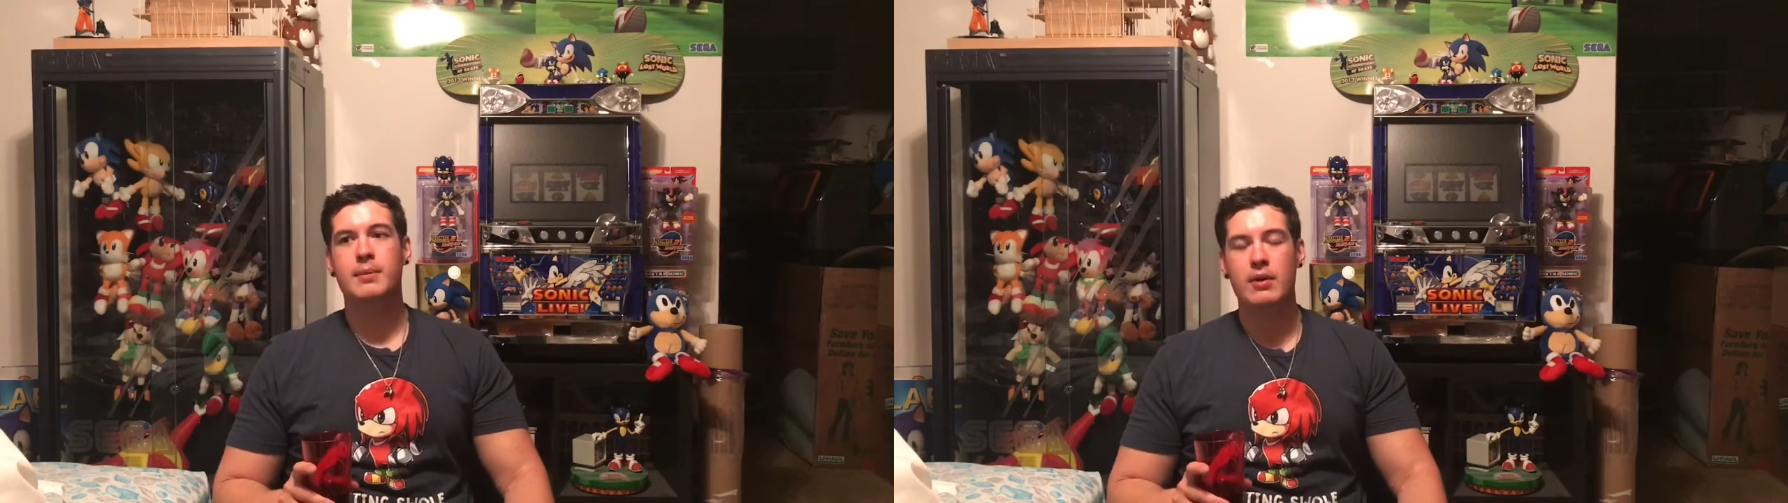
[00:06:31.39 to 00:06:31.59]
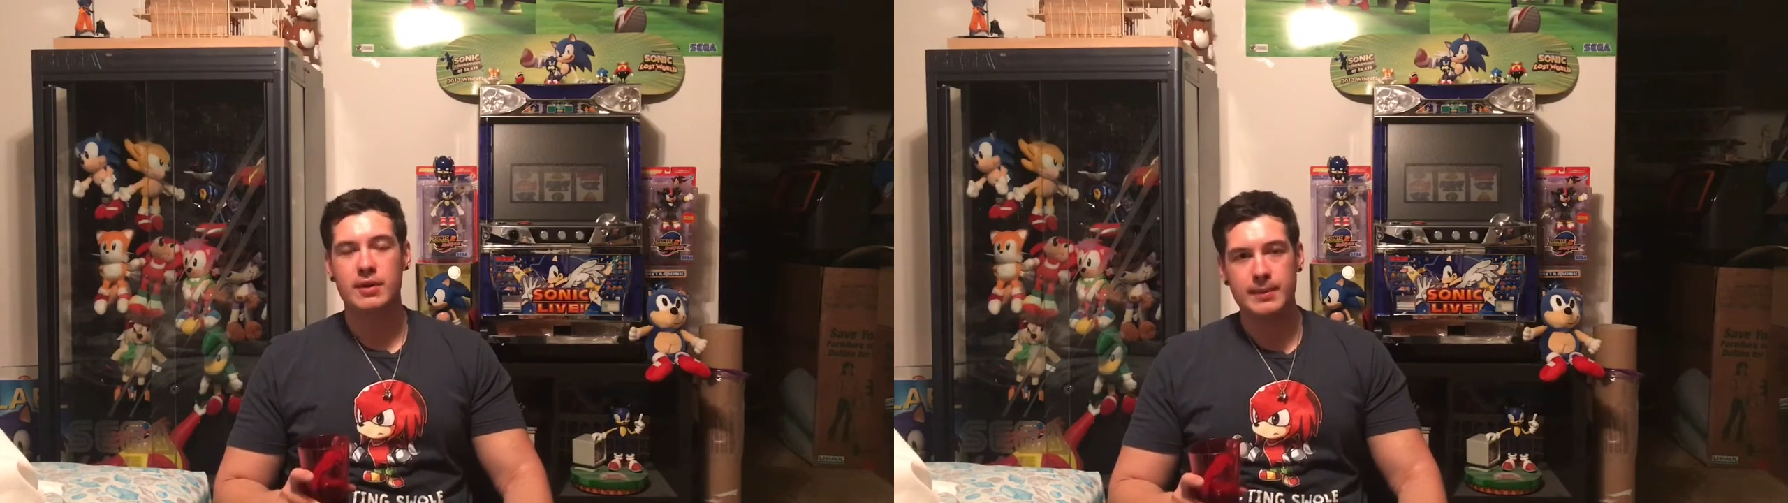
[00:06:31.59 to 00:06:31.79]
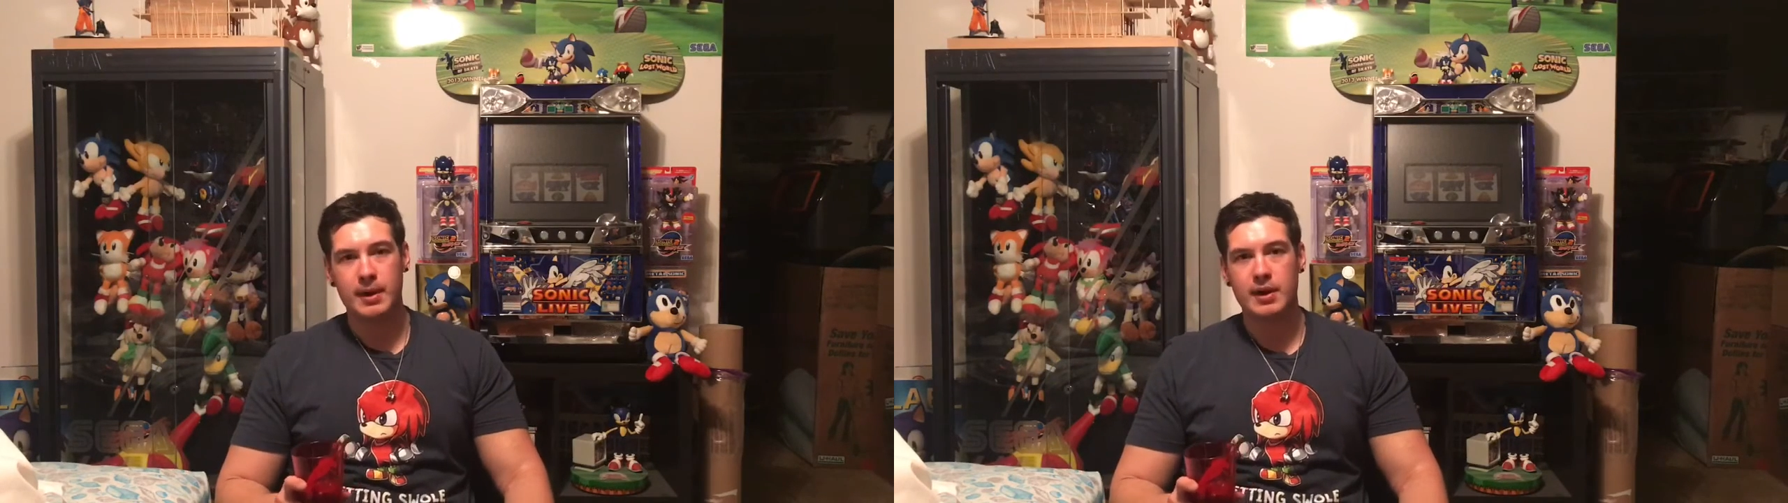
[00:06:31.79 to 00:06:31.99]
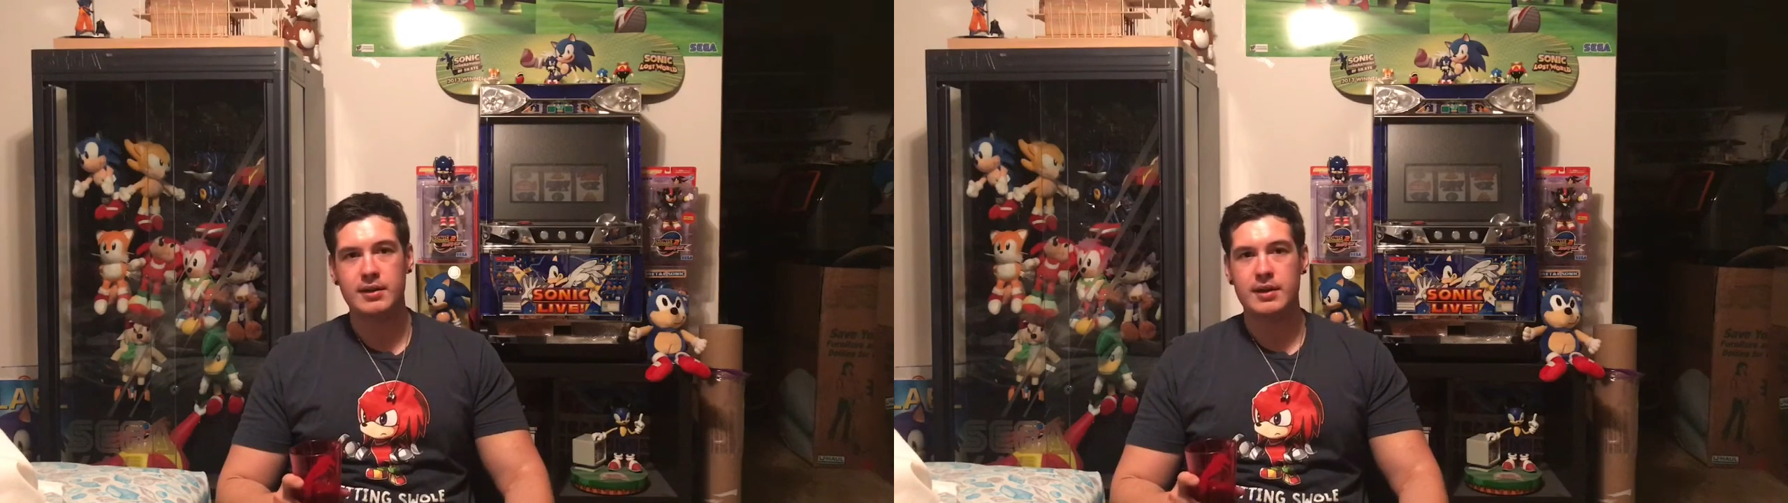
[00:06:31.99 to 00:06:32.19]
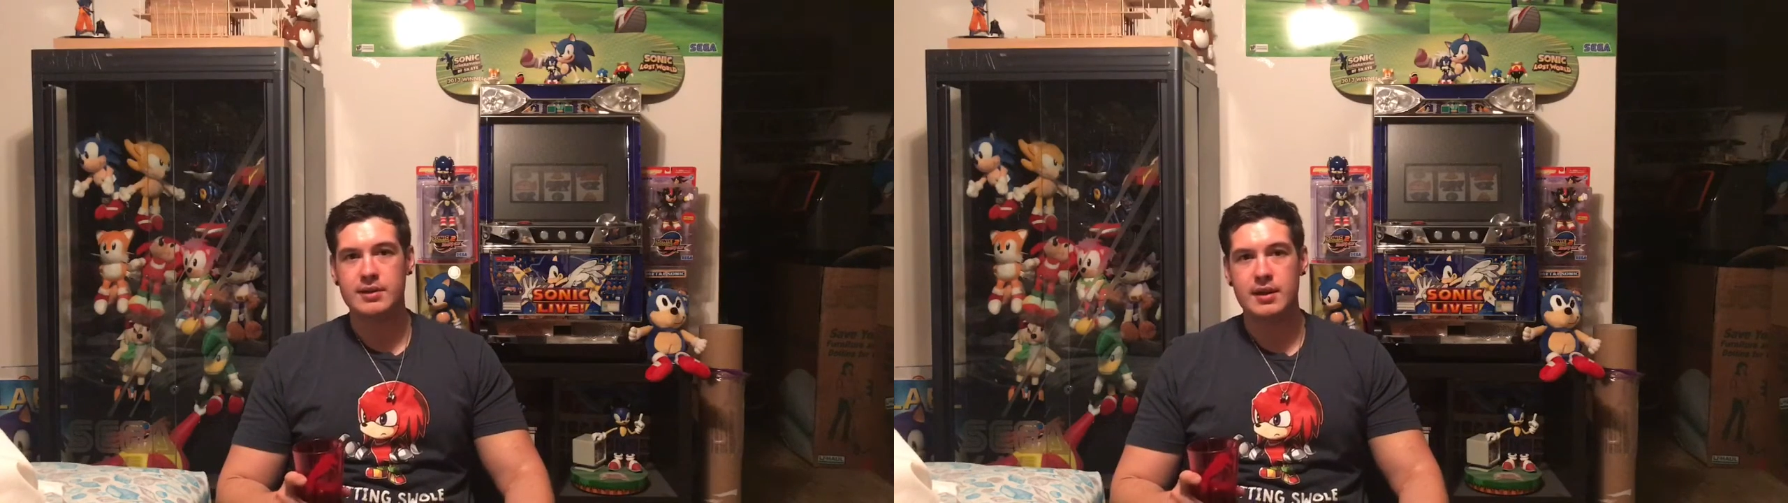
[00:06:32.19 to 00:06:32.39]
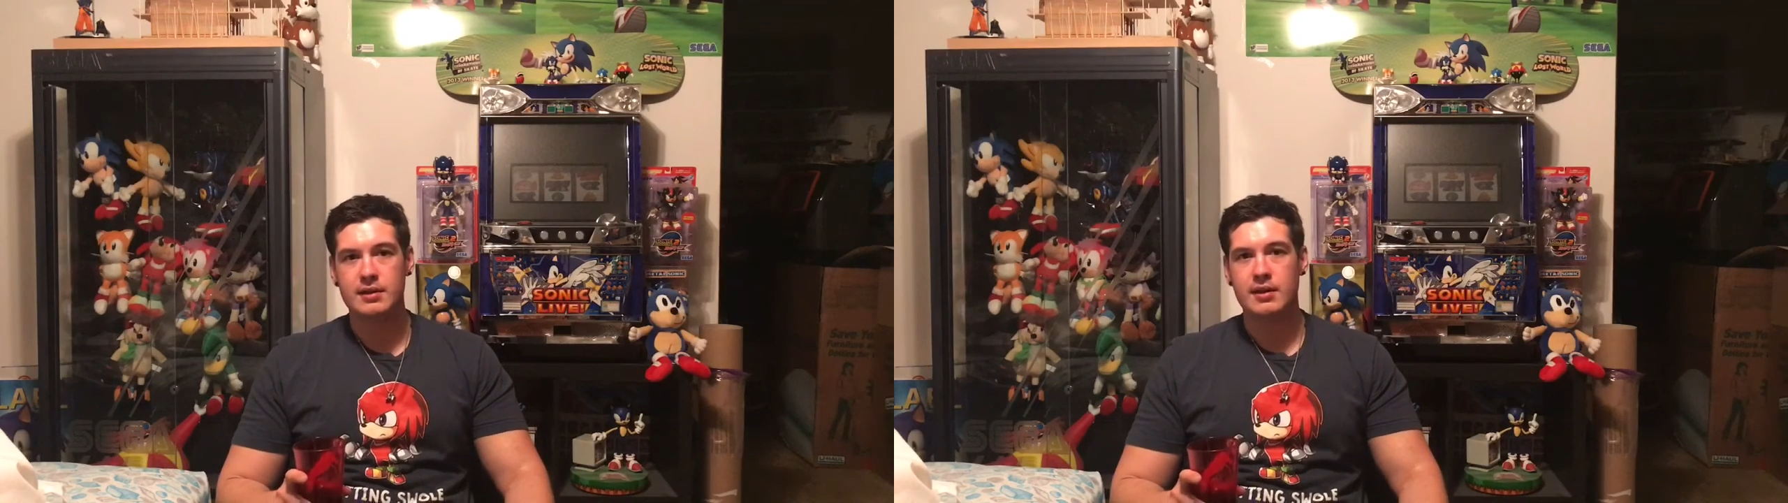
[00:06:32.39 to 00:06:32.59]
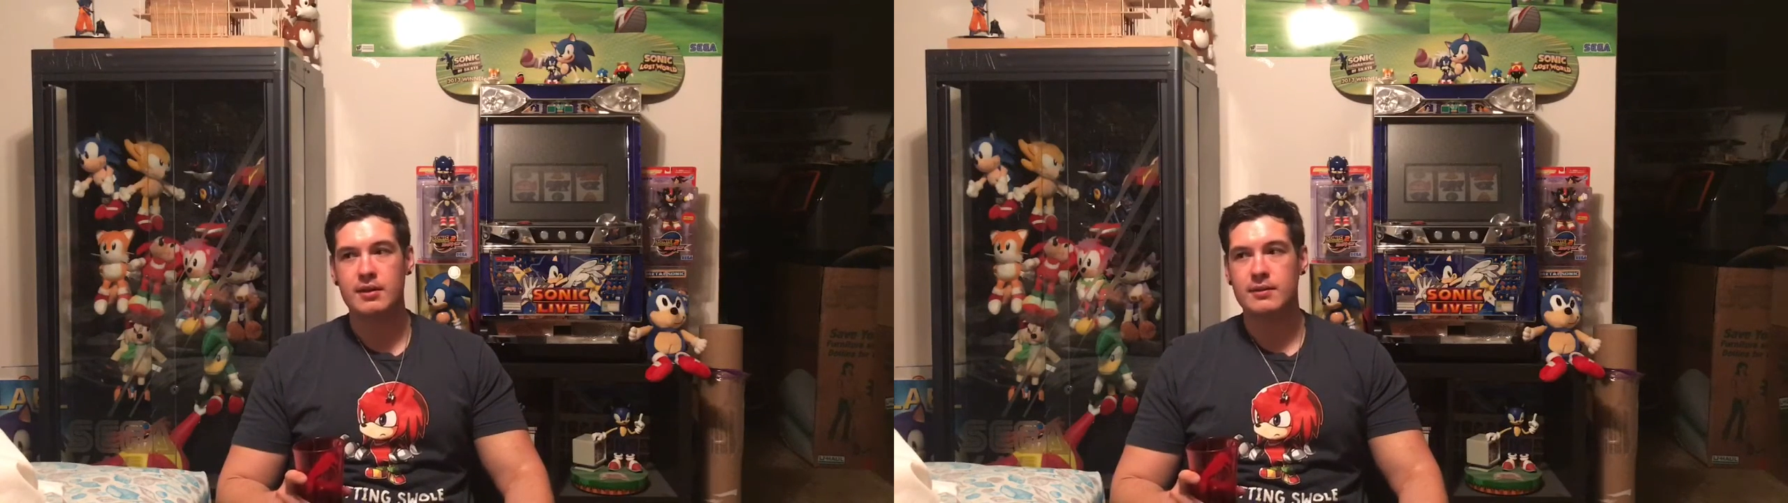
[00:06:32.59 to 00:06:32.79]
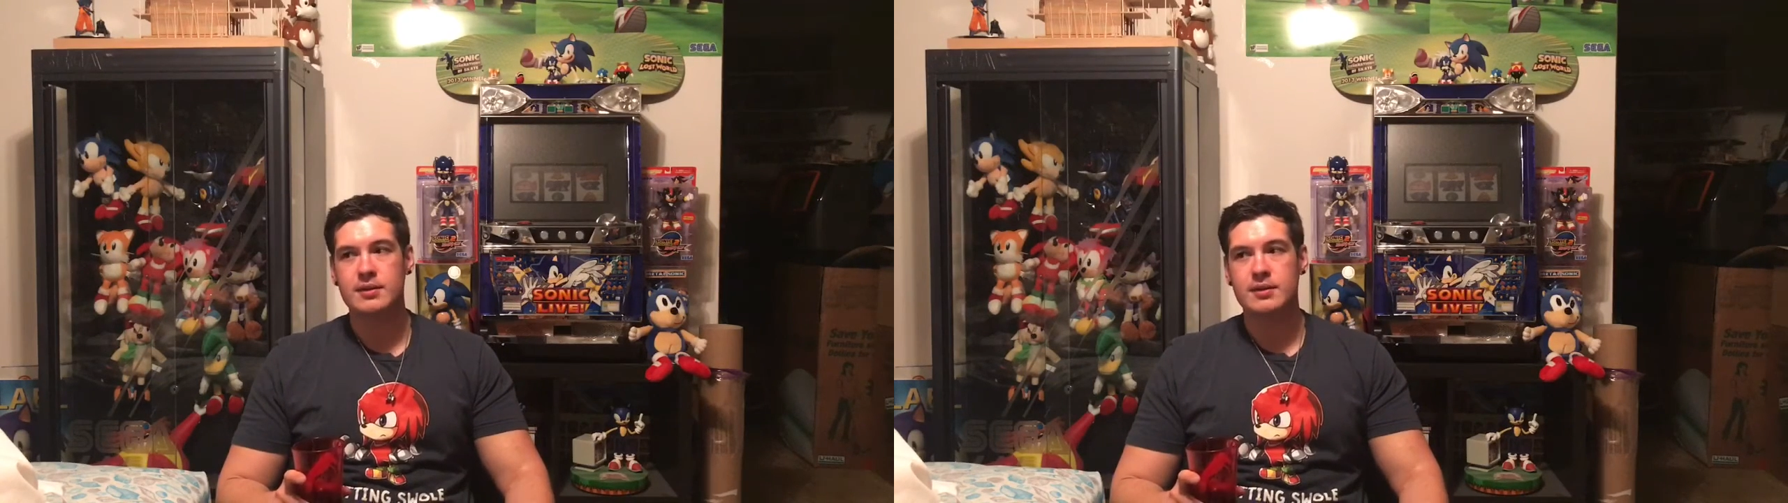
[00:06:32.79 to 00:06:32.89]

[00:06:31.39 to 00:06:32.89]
Pokemon, Nintendo,